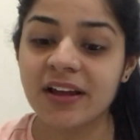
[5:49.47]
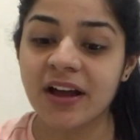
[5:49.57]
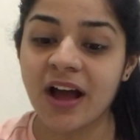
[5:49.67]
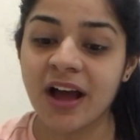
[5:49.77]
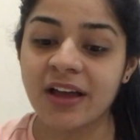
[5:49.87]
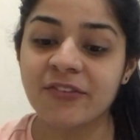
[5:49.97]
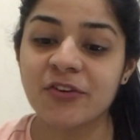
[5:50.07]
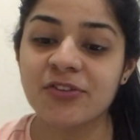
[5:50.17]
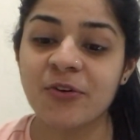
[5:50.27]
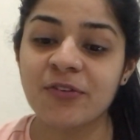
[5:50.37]
I
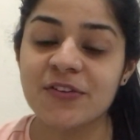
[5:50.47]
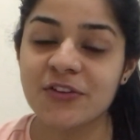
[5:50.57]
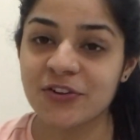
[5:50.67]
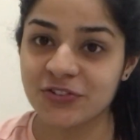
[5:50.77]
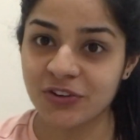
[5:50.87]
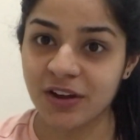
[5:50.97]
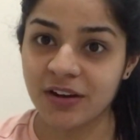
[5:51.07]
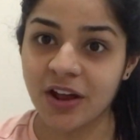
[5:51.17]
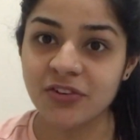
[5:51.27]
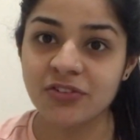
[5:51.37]
was always on a sugar
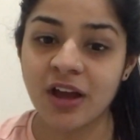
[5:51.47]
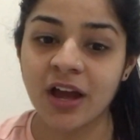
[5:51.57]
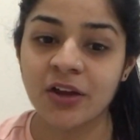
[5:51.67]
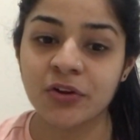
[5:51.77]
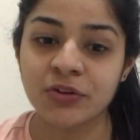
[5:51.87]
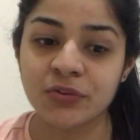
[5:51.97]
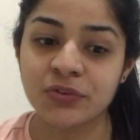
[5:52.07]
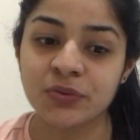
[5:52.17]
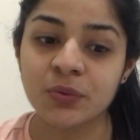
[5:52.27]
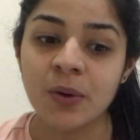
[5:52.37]
rush. I
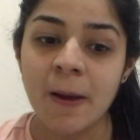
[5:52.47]
used to